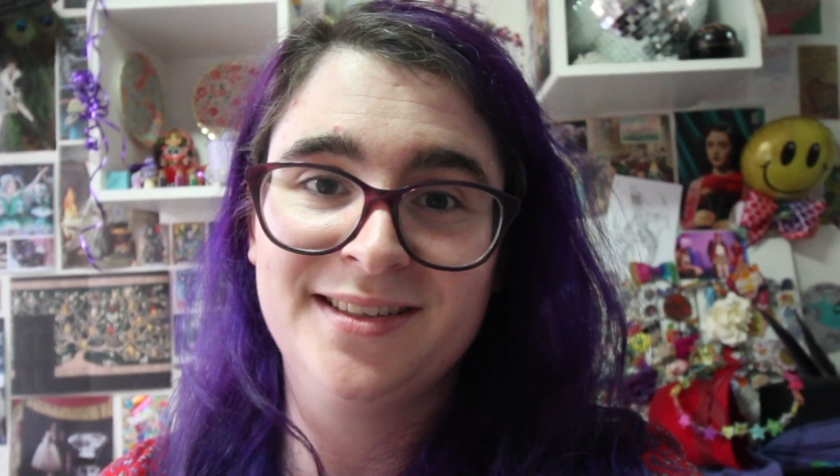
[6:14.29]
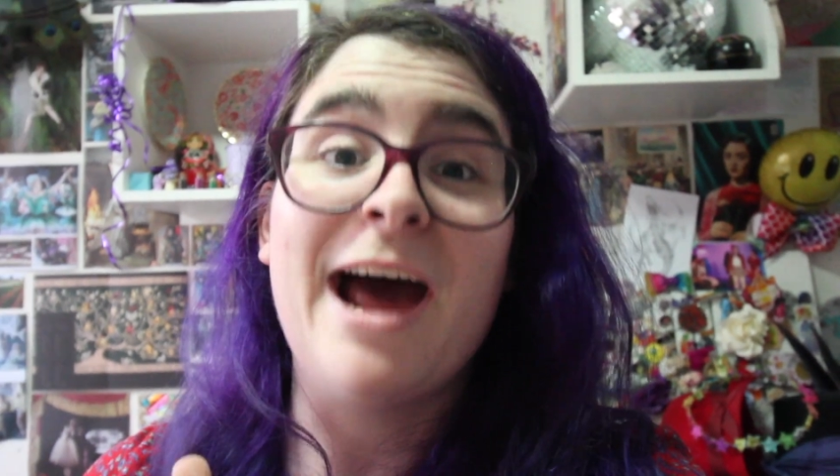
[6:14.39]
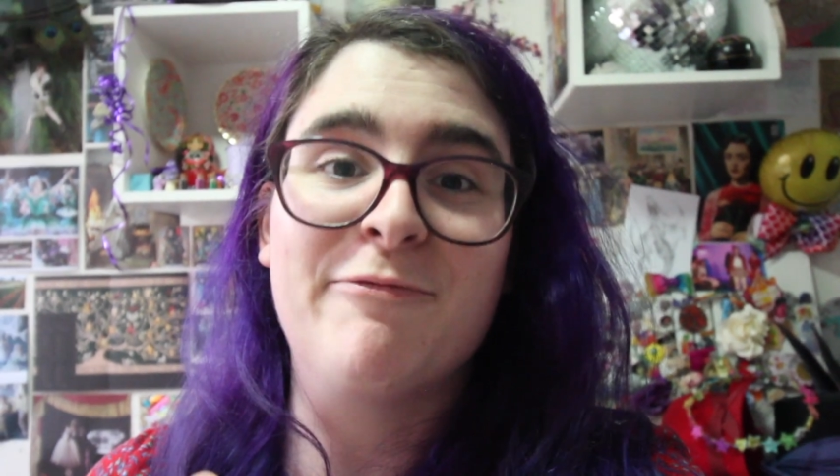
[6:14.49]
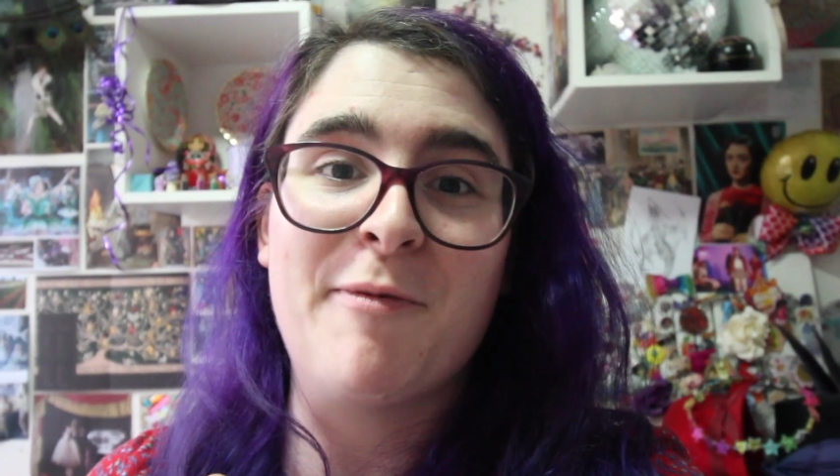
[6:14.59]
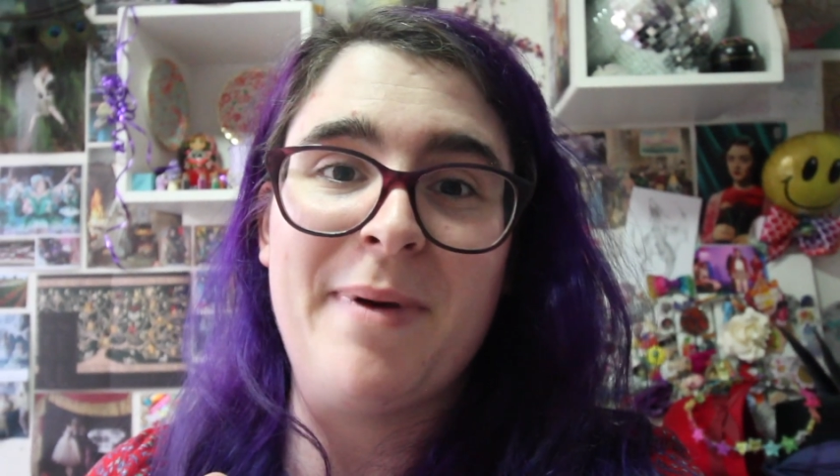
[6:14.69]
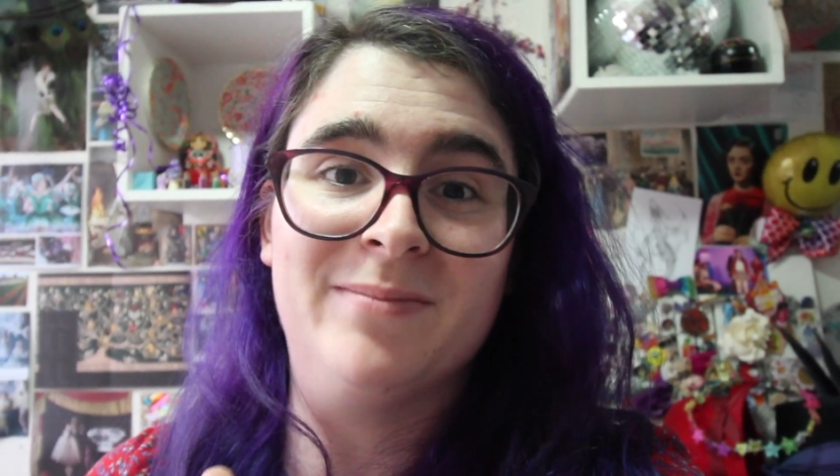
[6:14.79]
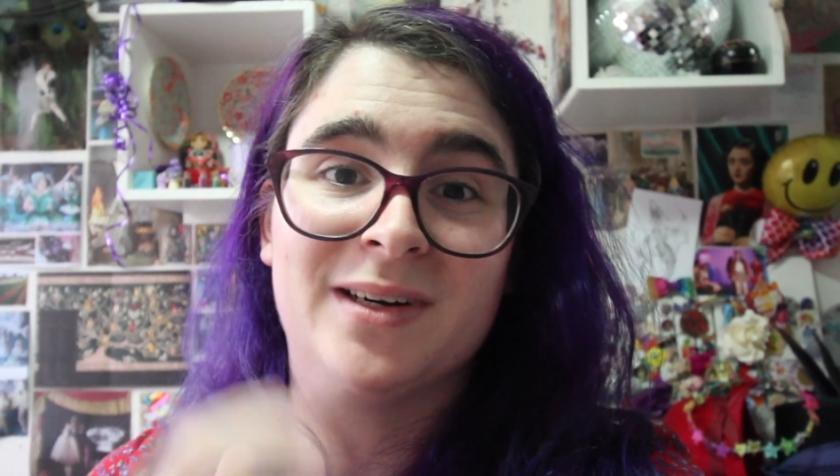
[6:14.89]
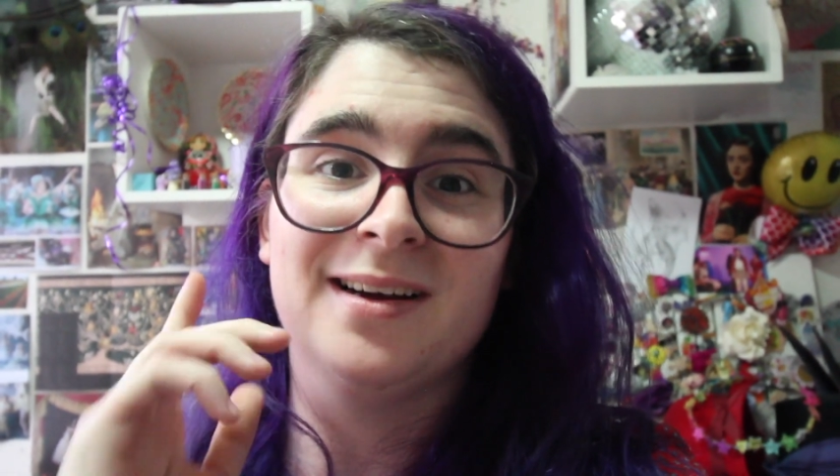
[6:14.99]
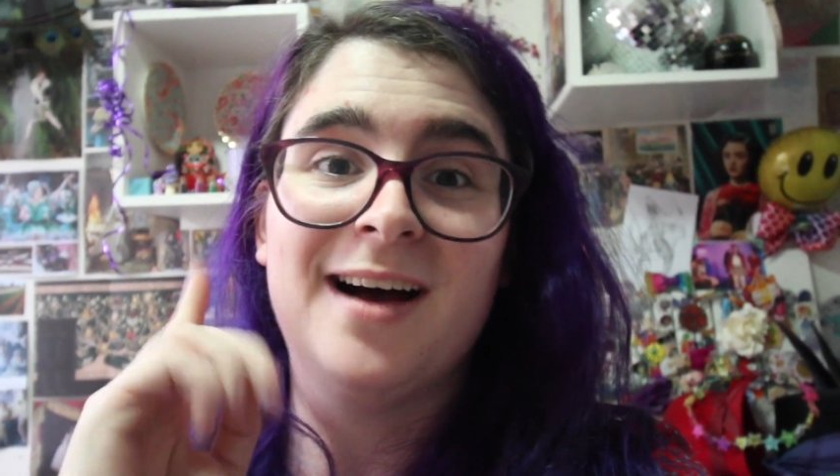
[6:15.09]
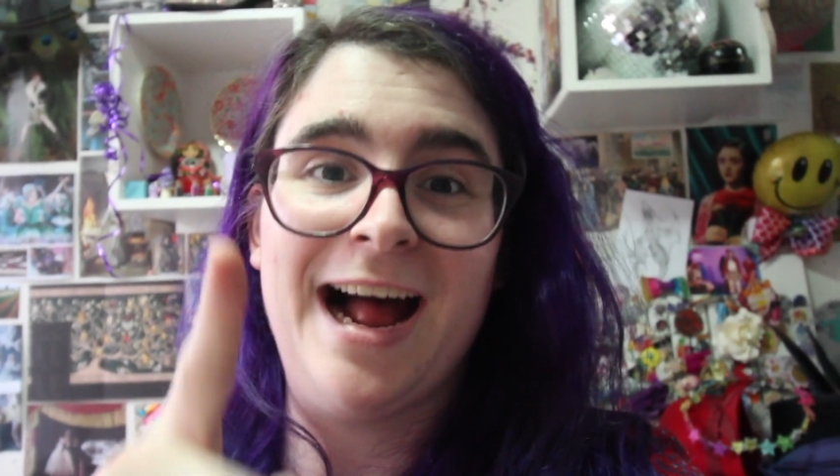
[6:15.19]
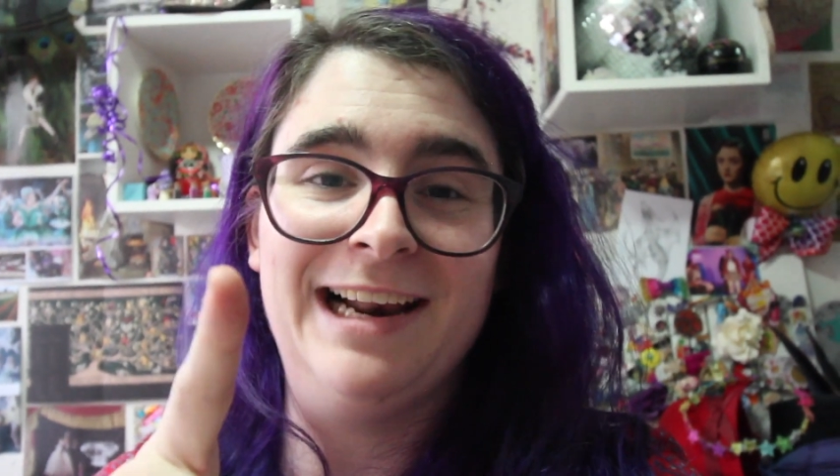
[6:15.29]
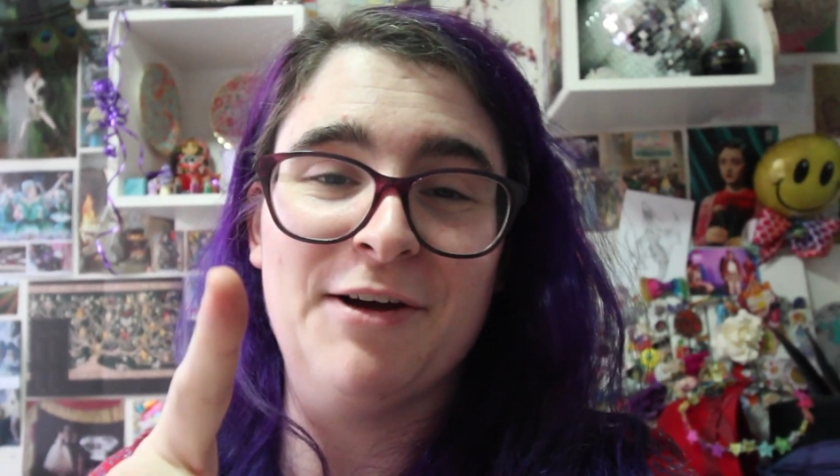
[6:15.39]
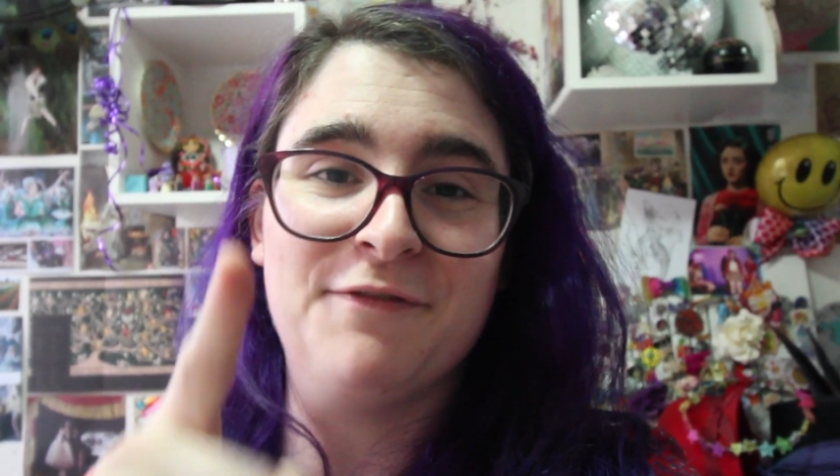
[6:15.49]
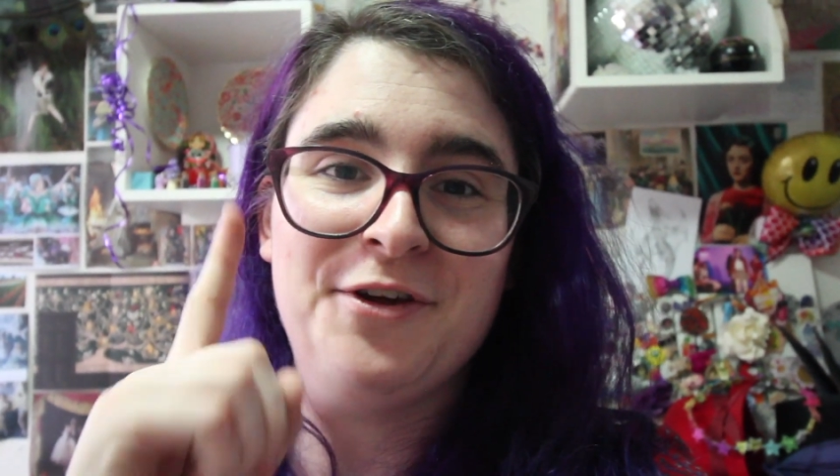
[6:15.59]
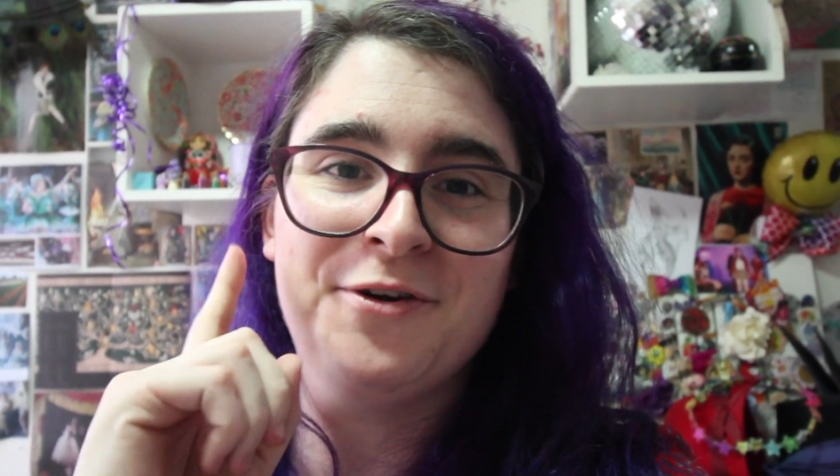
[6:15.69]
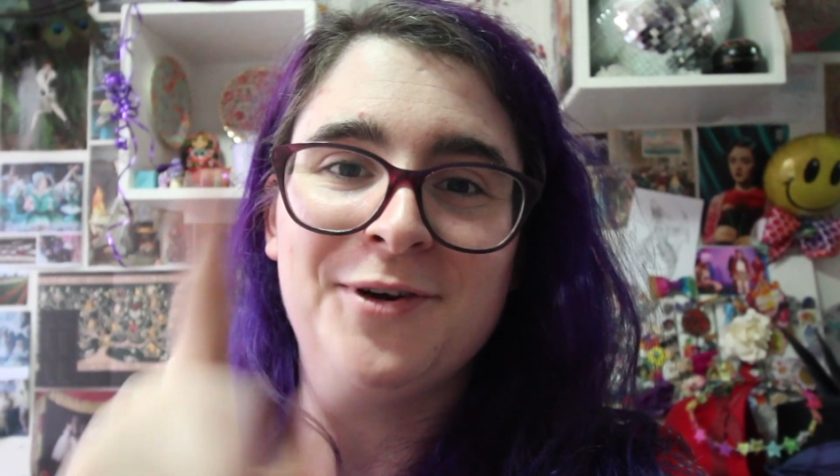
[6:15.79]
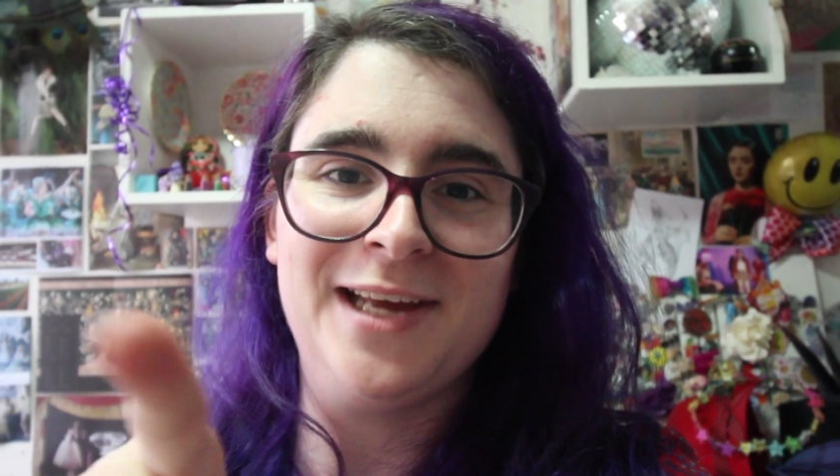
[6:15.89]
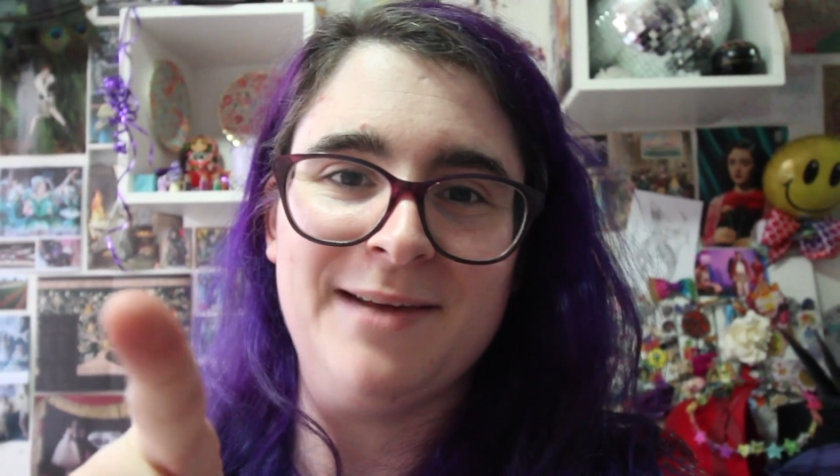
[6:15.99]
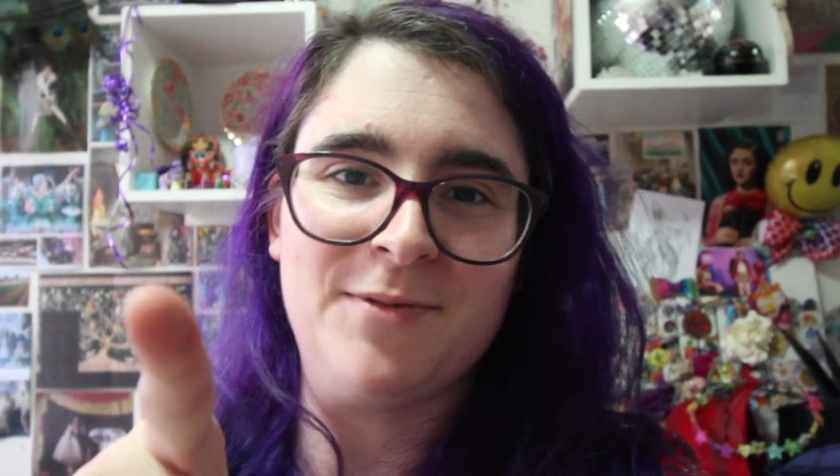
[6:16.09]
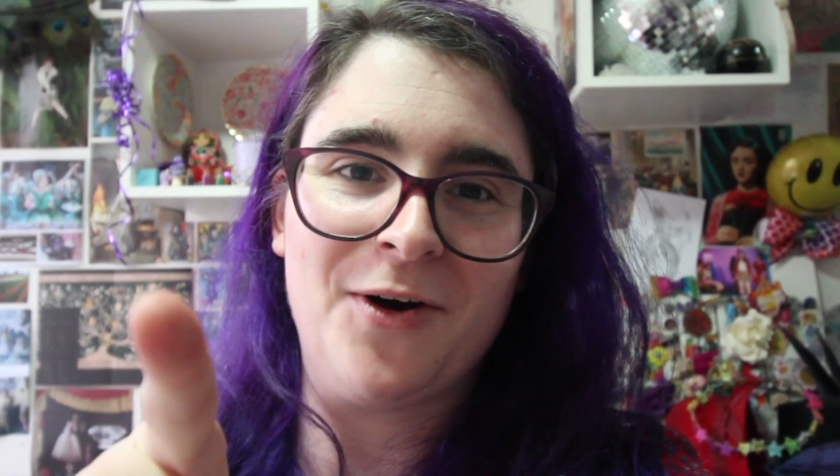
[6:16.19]
And remember, I love you,
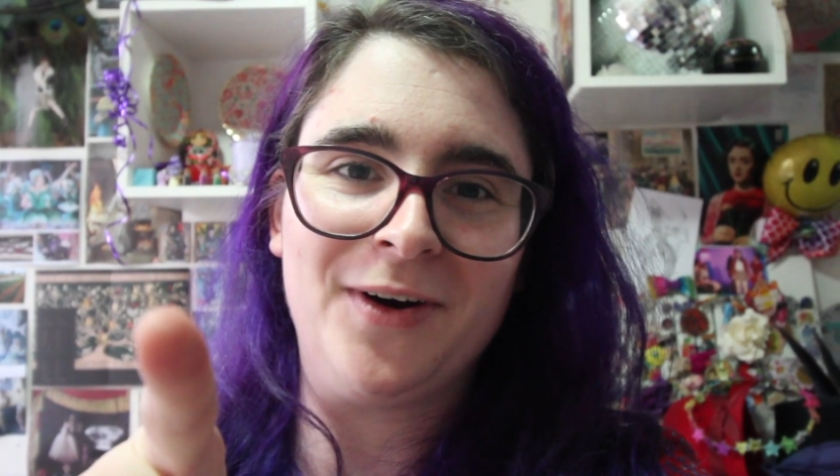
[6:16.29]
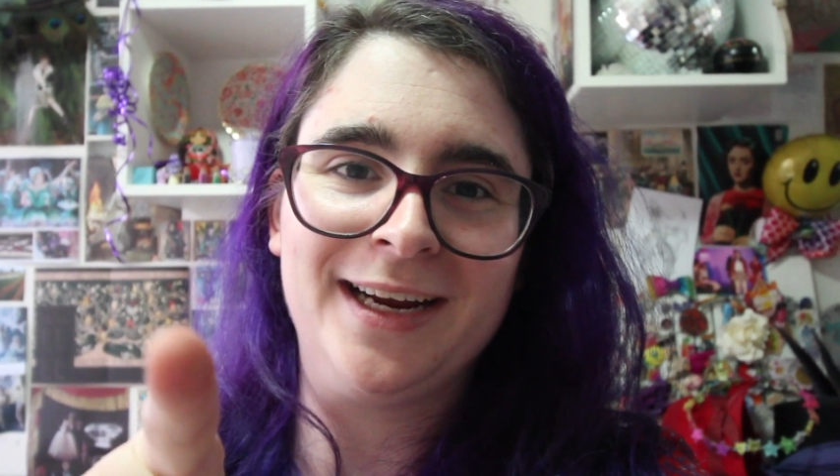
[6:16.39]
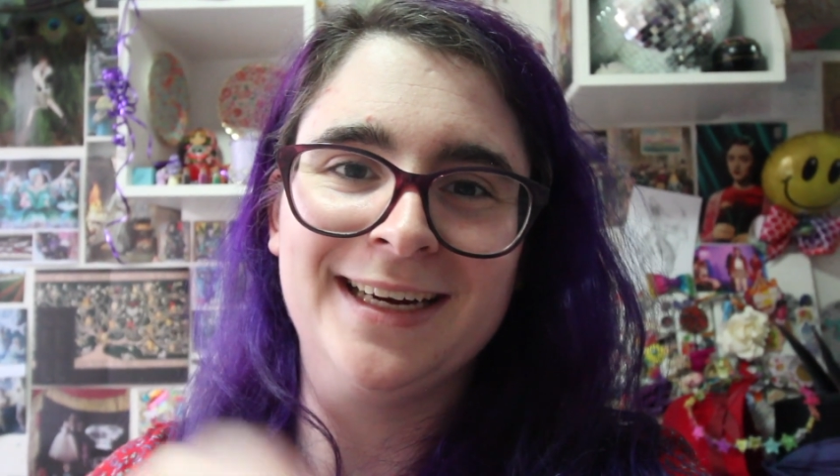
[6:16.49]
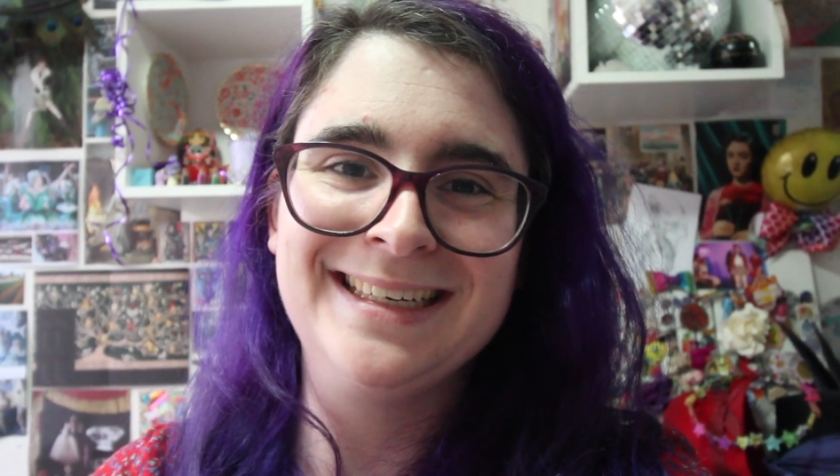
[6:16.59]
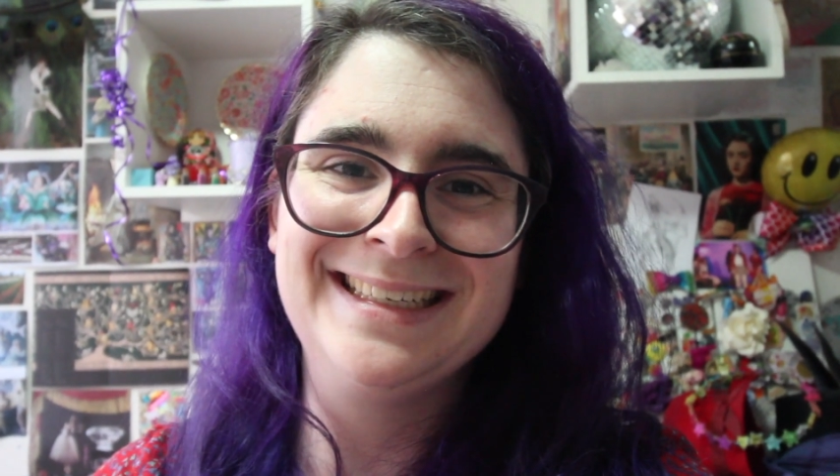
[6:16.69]
keep going.